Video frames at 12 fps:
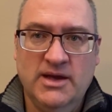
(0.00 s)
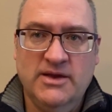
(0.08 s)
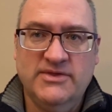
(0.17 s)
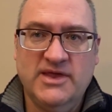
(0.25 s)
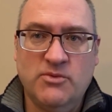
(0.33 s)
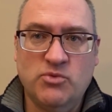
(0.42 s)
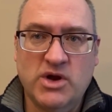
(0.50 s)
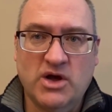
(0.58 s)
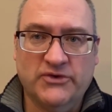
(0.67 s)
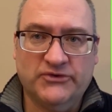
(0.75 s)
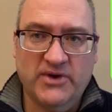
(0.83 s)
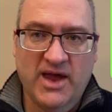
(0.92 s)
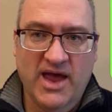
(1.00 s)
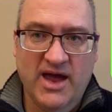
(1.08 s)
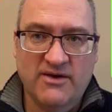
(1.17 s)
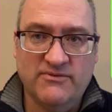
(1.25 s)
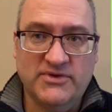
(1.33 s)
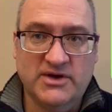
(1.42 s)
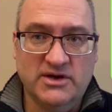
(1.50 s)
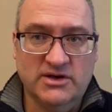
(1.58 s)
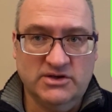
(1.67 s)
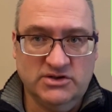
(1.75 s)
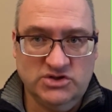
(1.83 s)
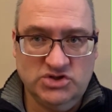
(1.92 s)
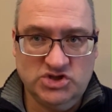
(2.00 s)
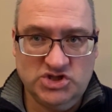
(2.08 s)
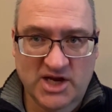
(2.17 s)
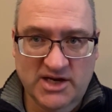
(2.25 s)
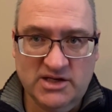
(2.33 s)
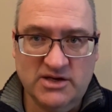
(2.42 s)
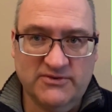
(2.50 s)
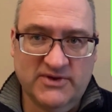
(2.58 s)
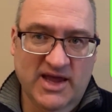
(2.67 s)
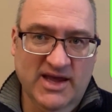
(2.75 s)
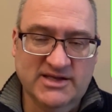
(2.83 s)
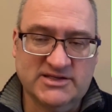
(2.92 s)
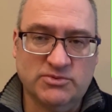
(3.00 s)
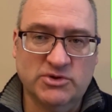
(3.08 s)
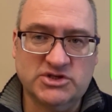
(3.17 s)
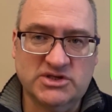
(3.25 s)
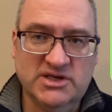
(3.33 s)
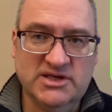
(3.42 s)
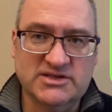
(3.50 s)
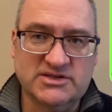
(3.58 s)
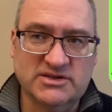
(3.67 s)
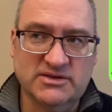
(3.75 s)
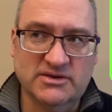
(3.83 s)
Then we also have the genitive case, which is